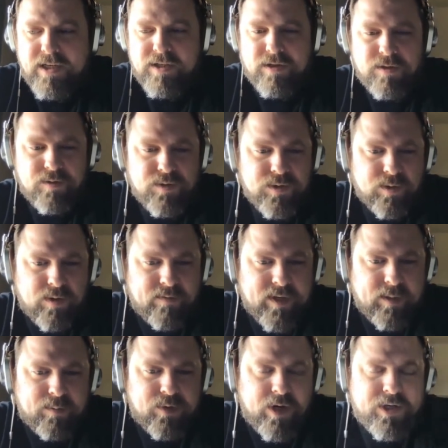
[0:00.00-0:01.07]
to sort of an
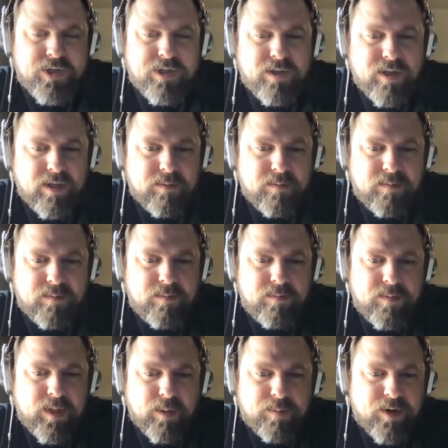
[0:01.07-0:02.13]
impression that,
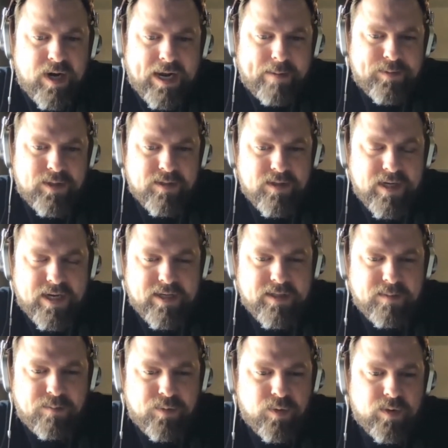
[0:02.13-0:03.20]
you know, perhaps it's not as
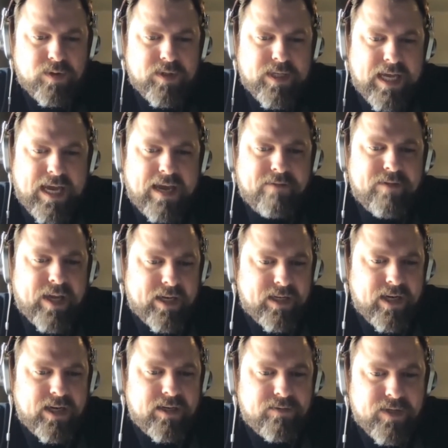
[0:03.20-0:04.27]
important to have that
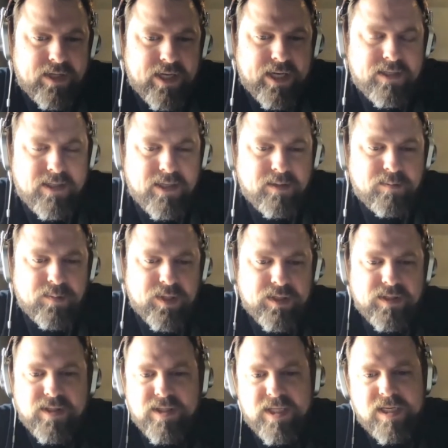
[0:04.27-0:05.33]
kind of indexing,
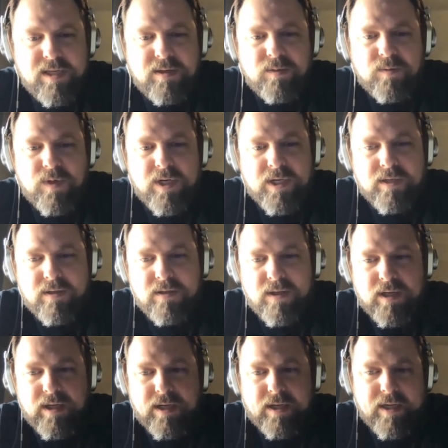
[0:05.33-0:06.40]
but seeing what
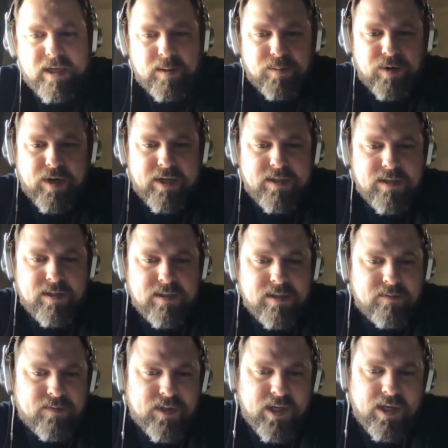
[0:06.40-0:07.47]
uh, enterprises
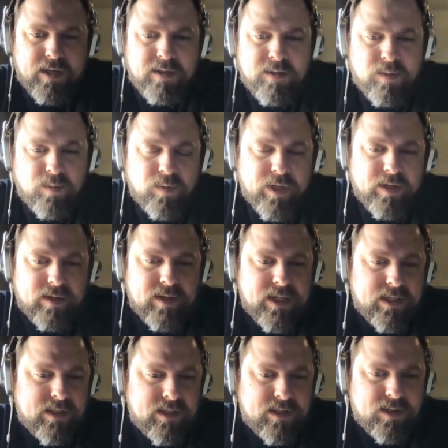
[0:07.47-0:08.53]
have done with
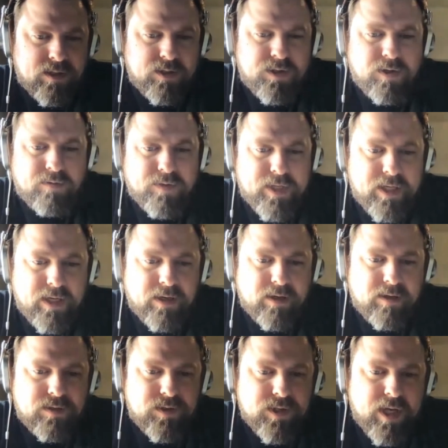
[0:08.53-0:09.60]
D S E Search over the
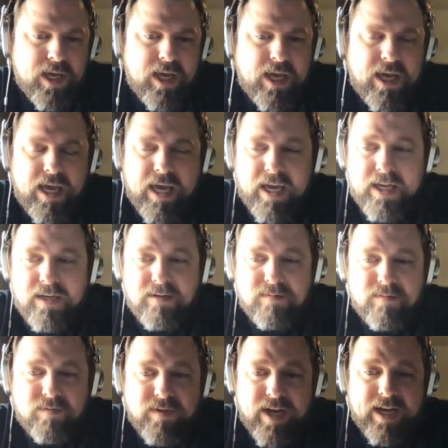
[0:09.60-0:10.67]
years, and
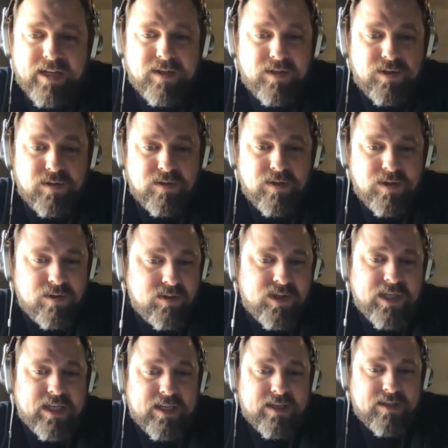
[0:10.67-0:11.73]
in fact,
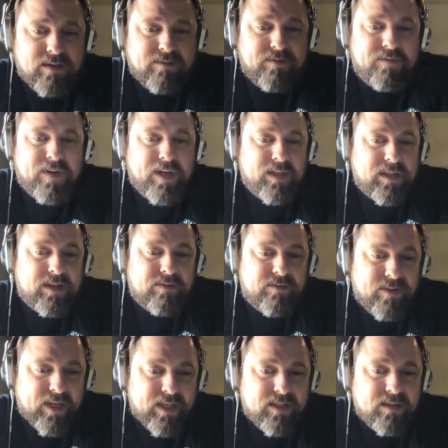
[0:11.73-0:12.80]
using it as a fairly
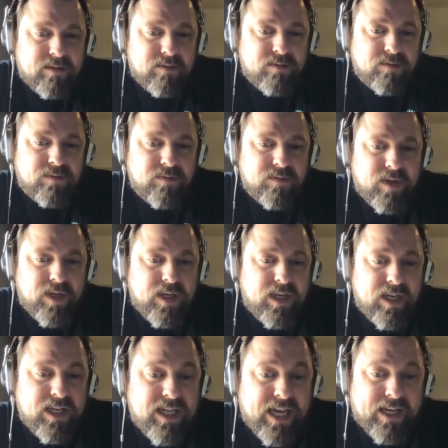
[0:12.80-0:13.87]
effective
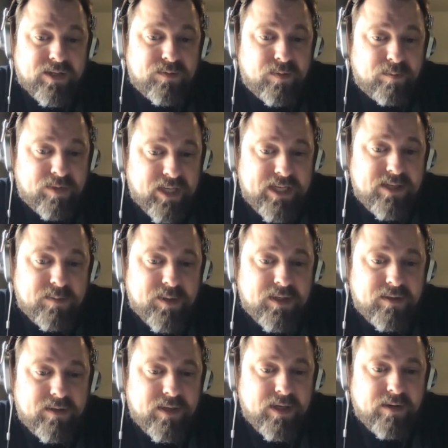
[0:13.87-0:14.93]
index
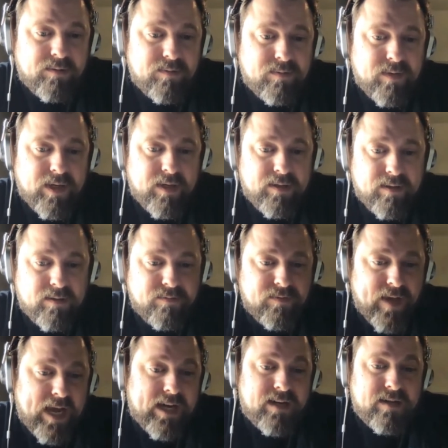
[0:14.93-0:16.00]
replacement, you know, uh, the
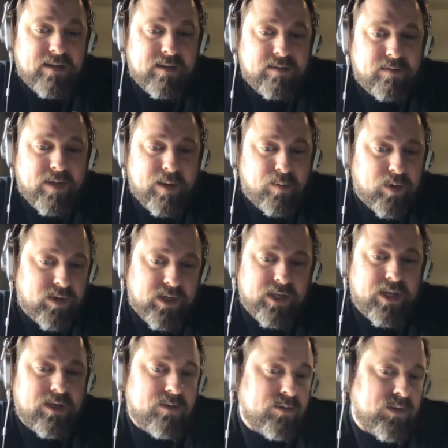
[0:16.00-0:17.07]
fact that they weren't going
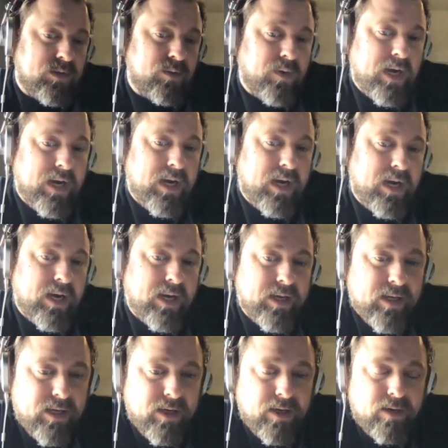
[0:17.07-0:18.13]
to use two i
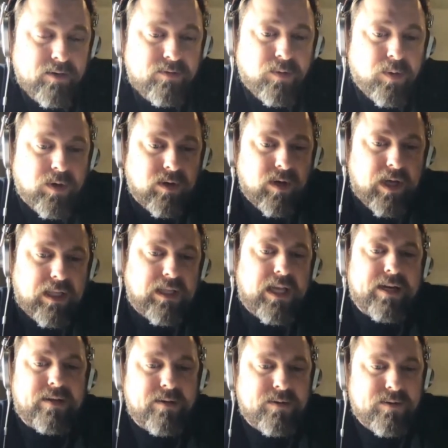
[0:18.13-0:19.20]
for a lot
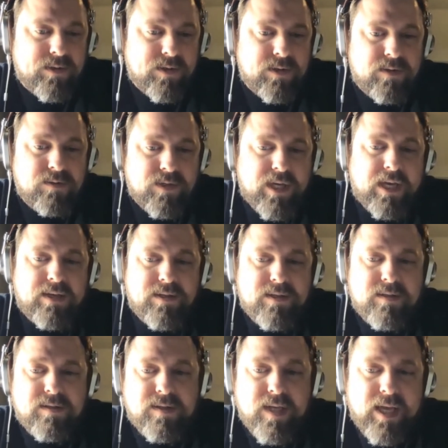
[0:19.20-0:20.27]
of those use
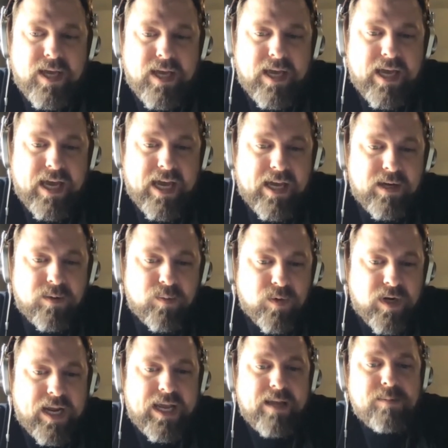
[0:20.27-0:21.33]
cases, and
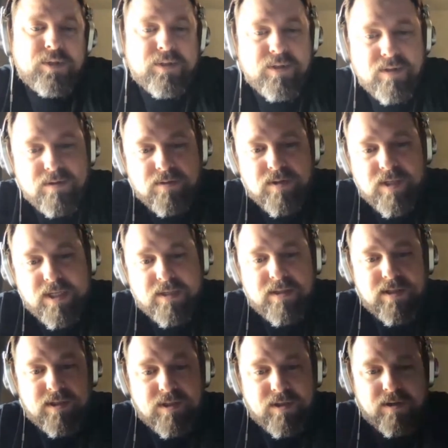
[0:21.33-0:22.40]
were able to use D
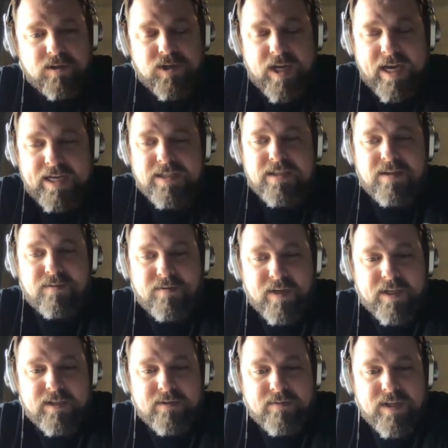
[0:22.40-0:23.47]
S E Search as an
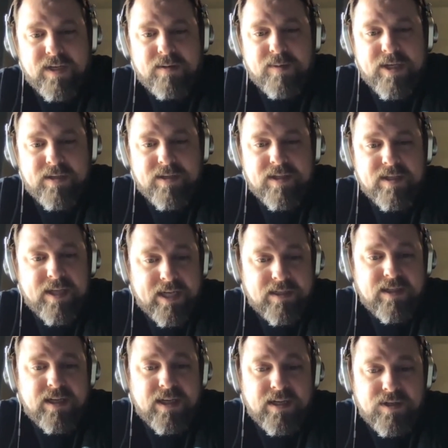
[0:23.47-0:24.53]
effective database
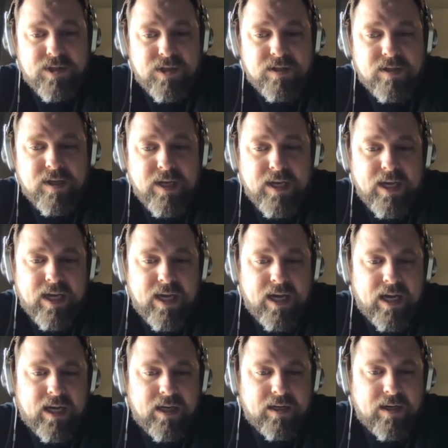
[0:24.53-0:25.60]
indexing engine,
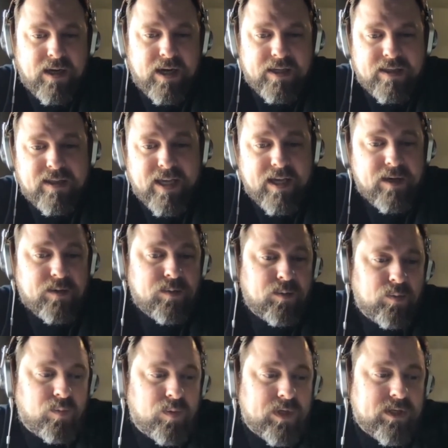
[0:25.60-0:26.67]
uh, I think
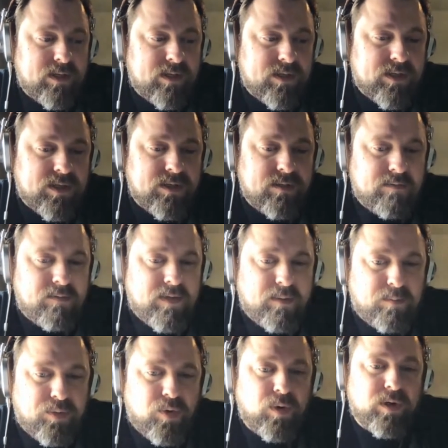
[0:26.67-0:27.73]
was
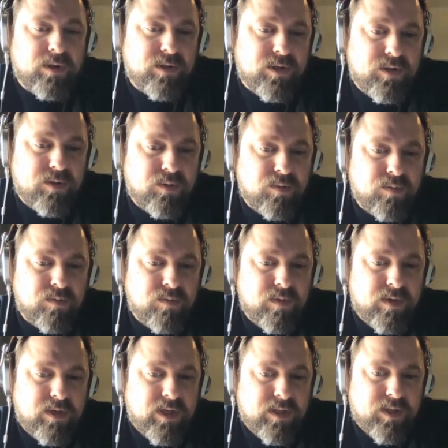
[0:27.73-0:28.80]
important to
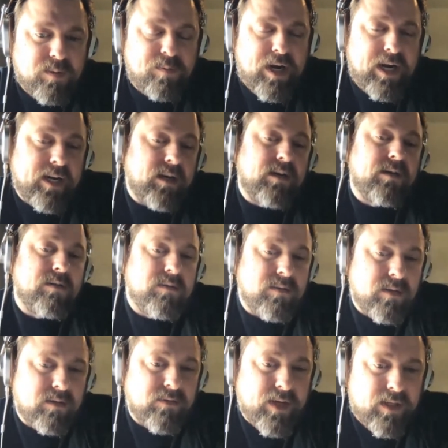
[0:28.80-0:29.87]
inspire
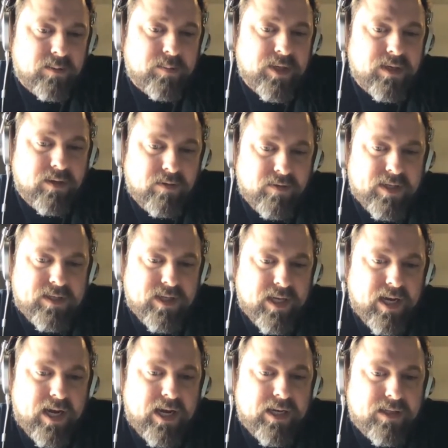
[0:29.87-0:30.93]
the development of S A
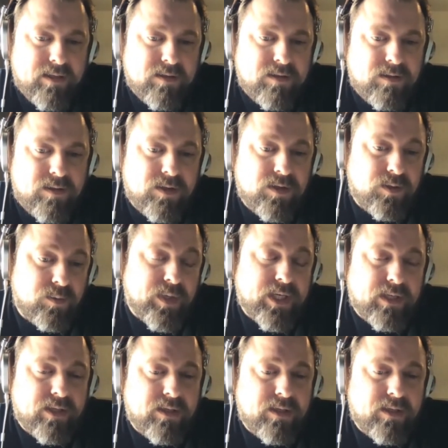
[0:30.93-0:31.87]
I to, to do what it can